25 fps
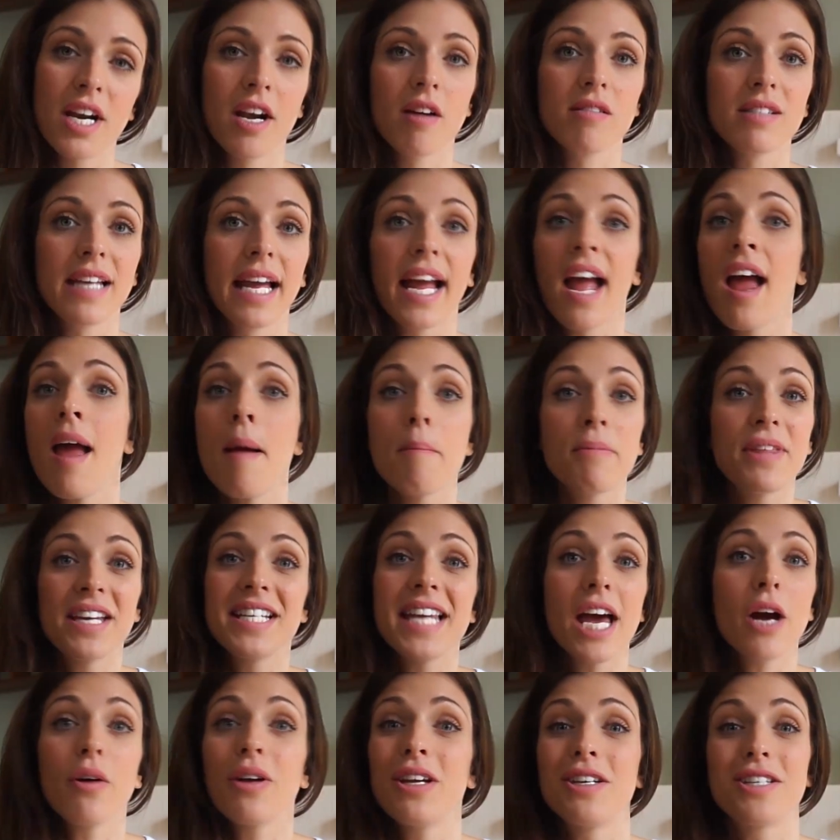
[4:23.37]
And I was like, they
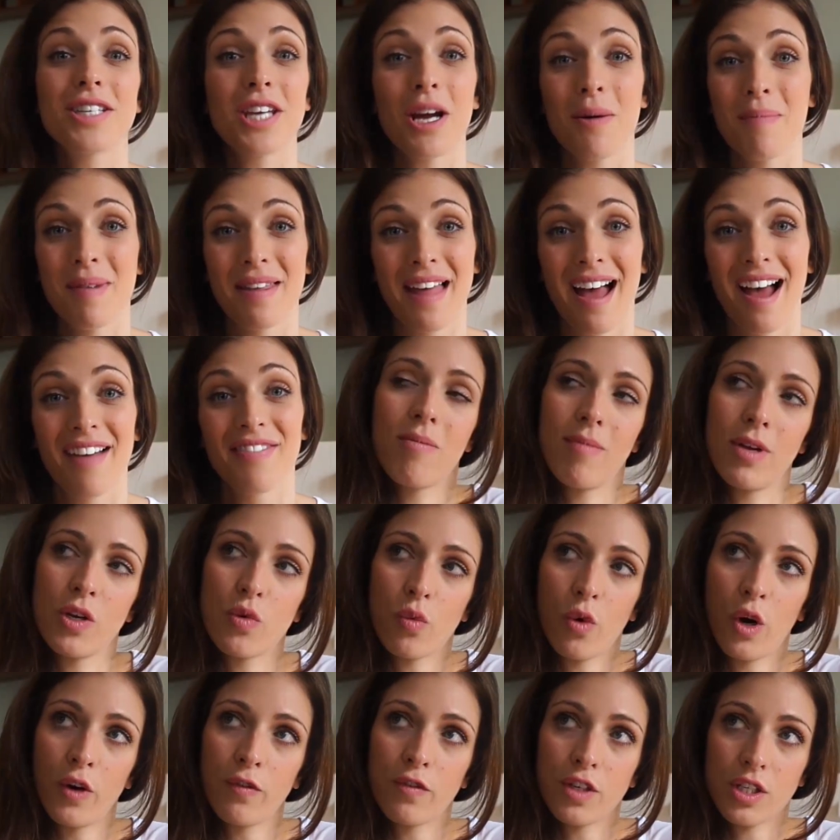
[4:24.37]
tell you to tell me that. The
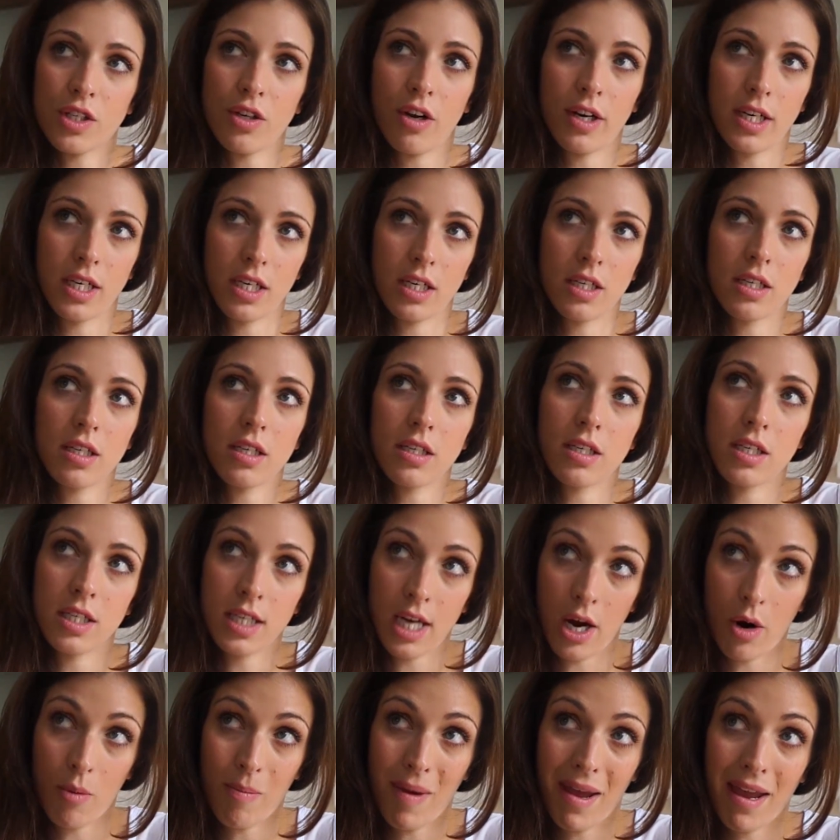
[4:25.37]
midwife decided to
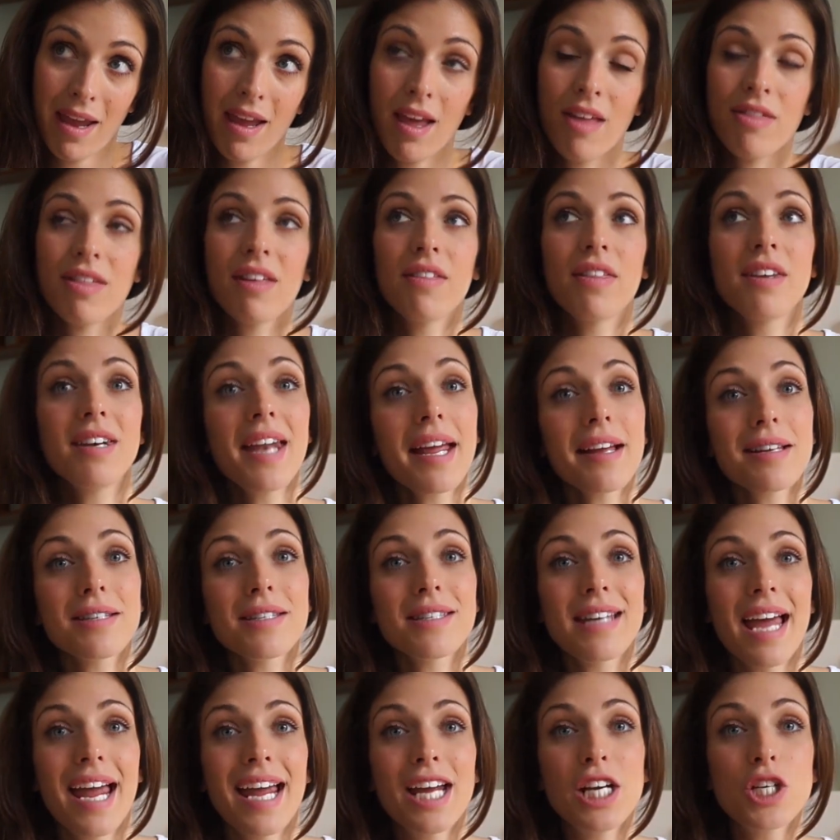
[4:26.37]
tell me that the next
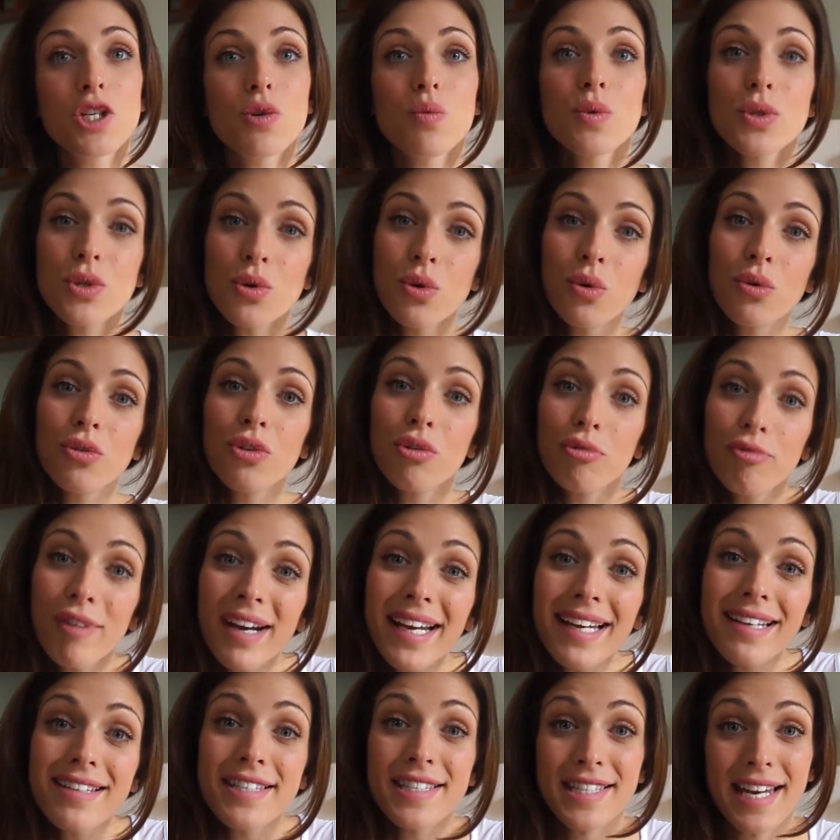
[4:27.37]
stage was called the
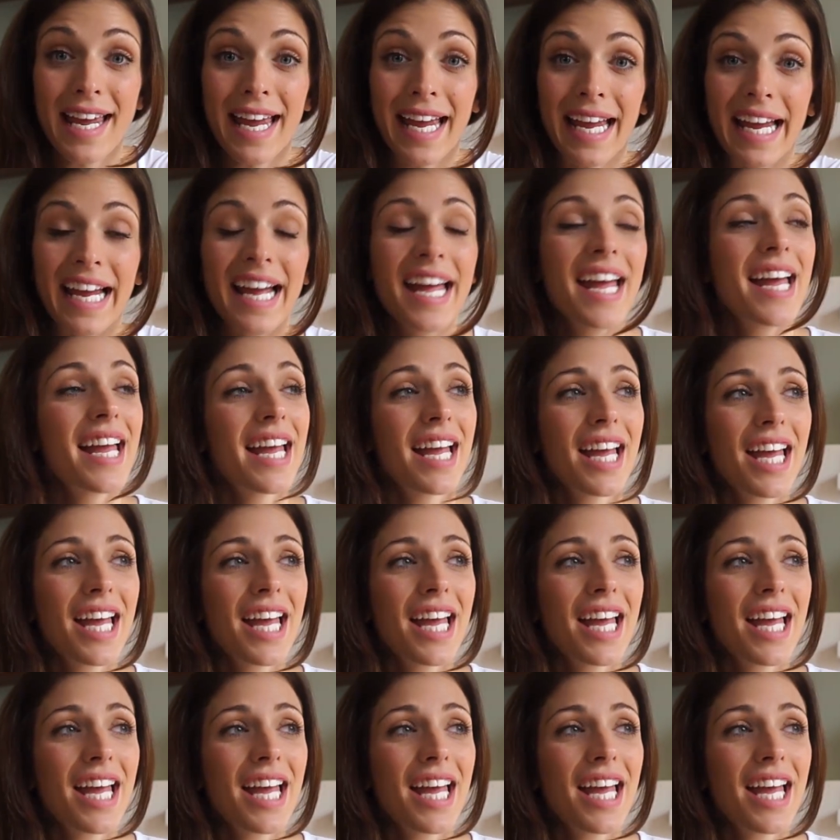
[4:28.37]
ring sting.